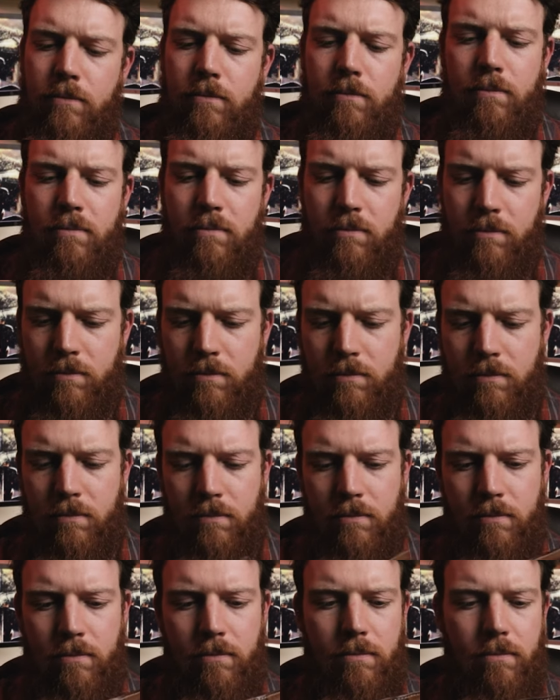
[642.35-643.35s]

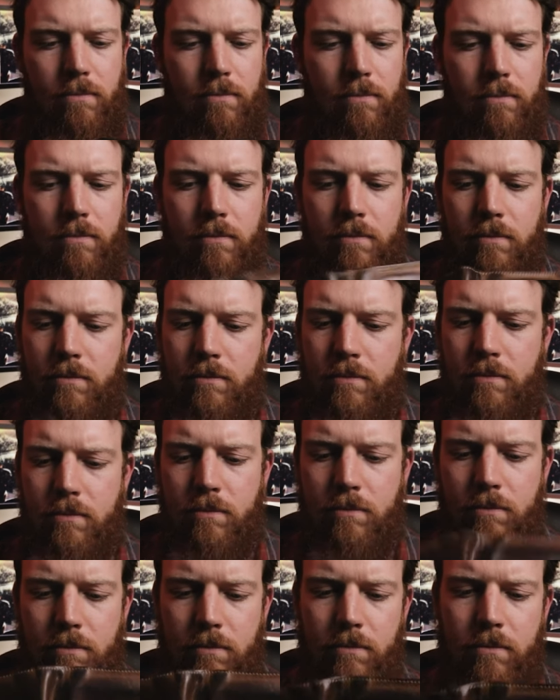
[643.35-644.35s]

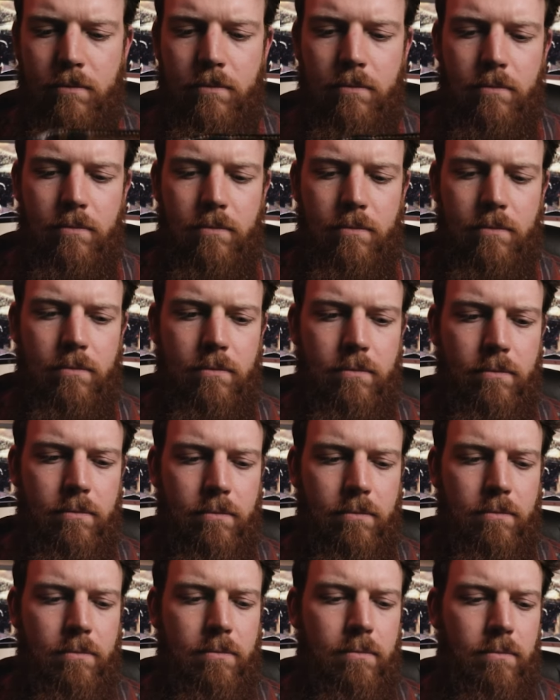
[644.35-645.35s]

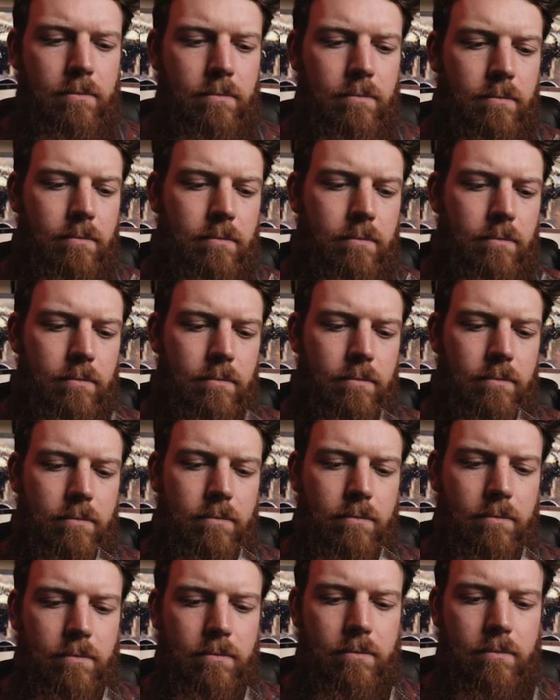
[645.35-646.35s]

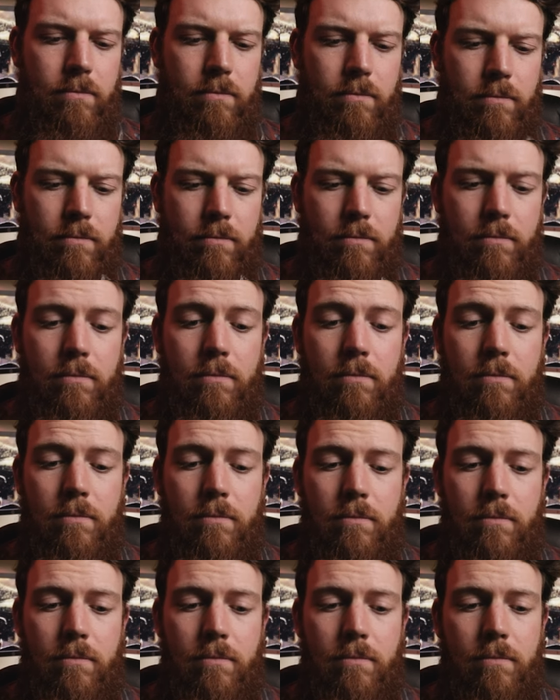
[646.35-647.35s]

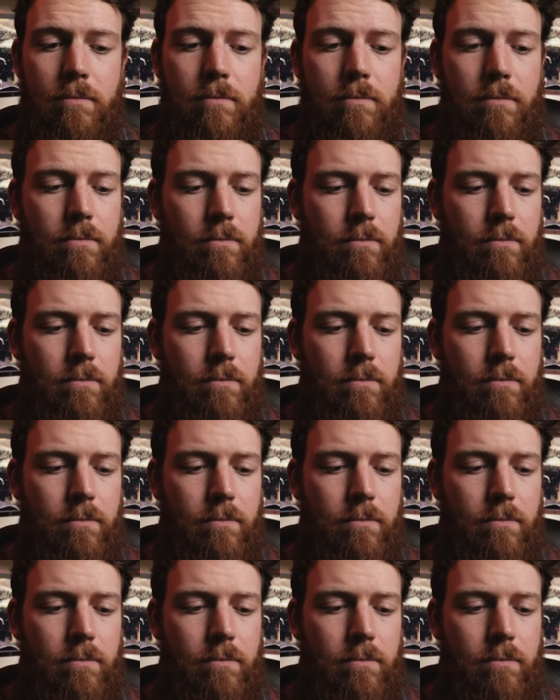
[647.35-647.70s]
(no one is talking)